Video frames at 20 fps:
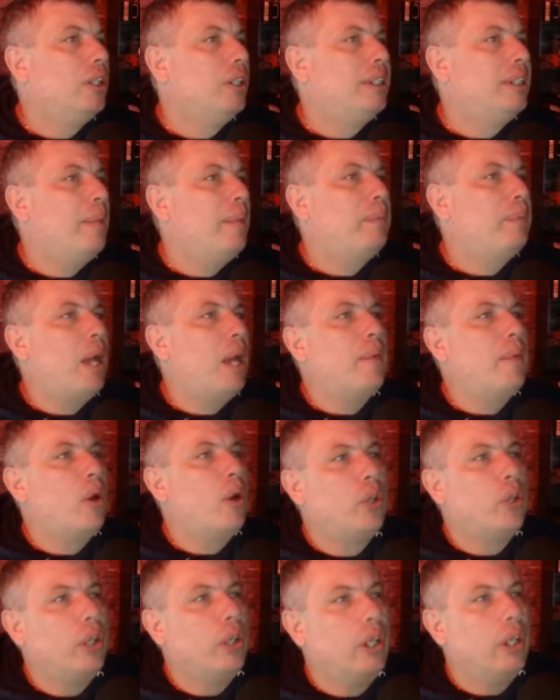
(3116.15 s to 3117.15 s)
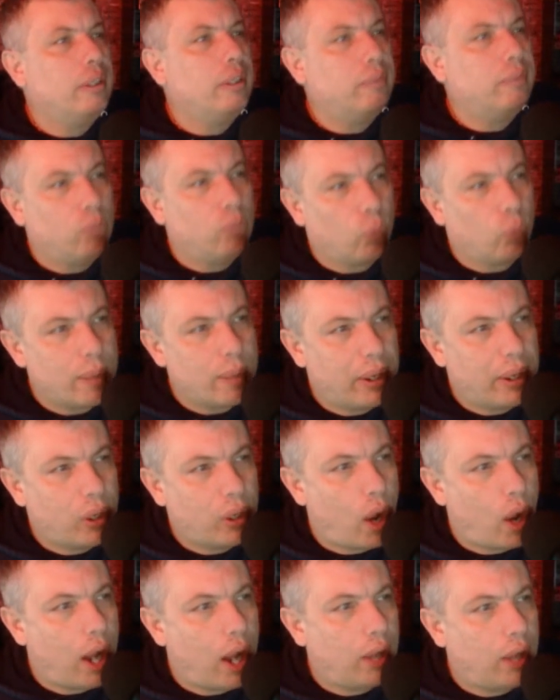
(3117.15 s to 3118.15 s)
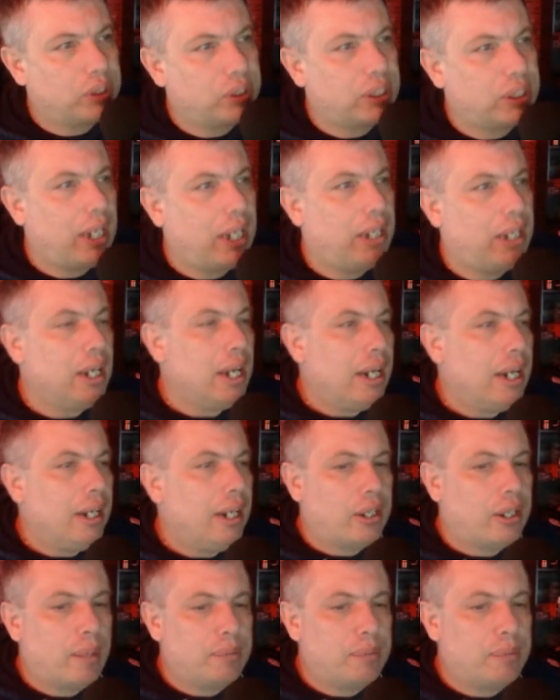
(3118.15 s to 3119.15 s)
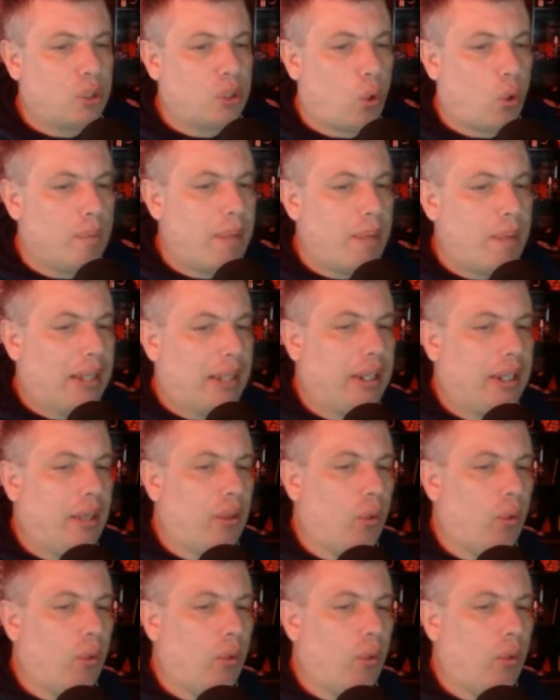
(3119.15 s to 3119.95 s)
Tipped up. No good. Rebound Ohio State. Here comes Thornton back the other